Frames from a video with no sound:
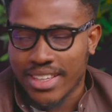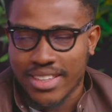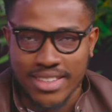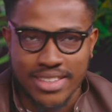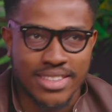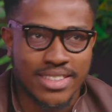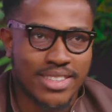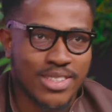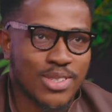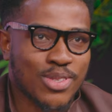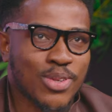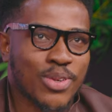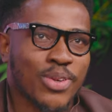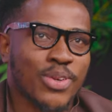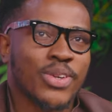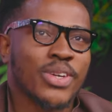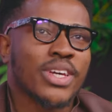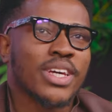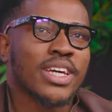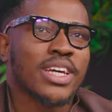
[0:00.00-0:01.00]
Mm-hmm. So
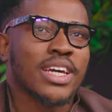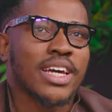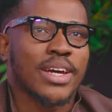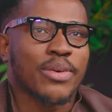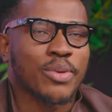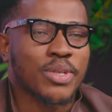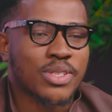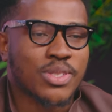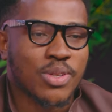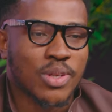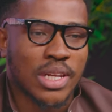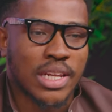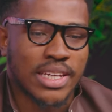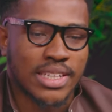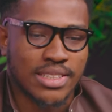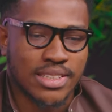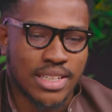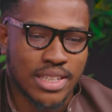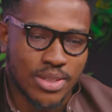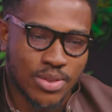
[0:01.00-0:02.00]
I went
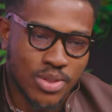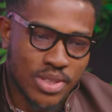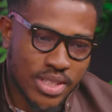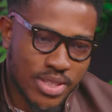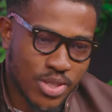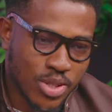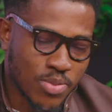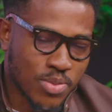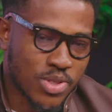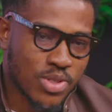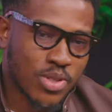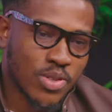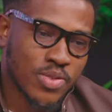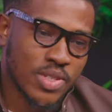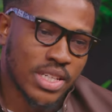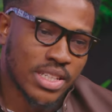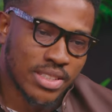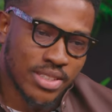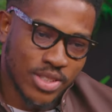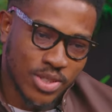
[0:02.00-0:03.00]
online, downloaded some stuff
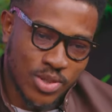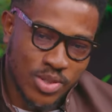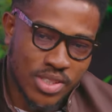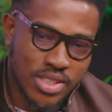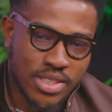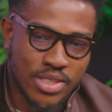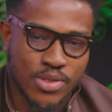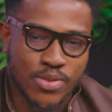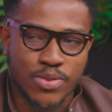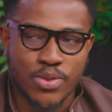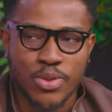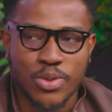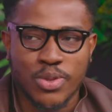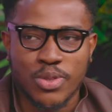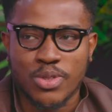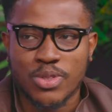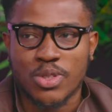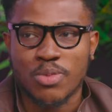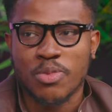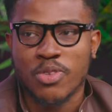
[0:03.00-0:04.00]
and used it
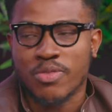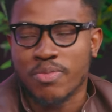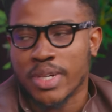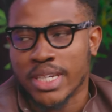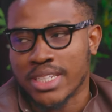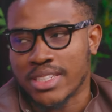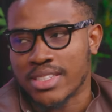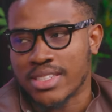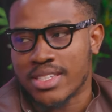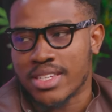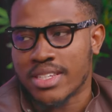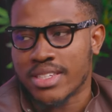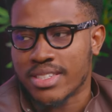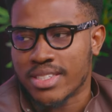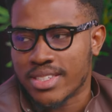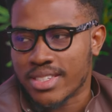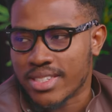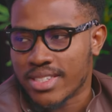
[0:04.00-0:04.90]
for some of my designs.